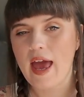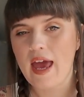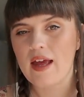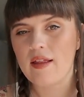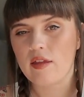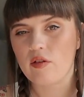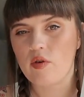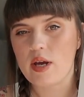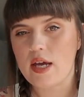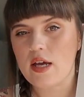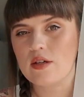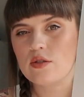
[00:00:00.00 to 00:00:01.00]

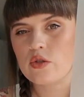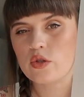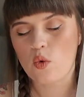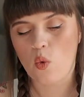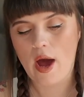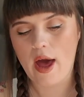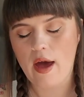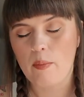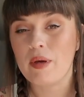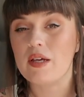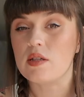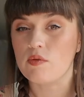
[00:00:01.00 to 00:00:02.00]
A3 square
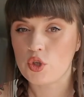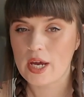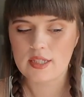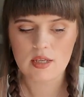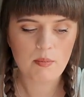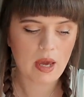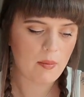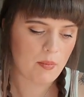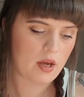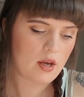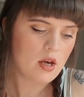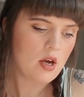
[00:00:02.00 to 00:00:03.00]
piece of tracing
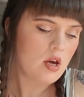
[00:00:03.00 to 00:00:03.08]
paper.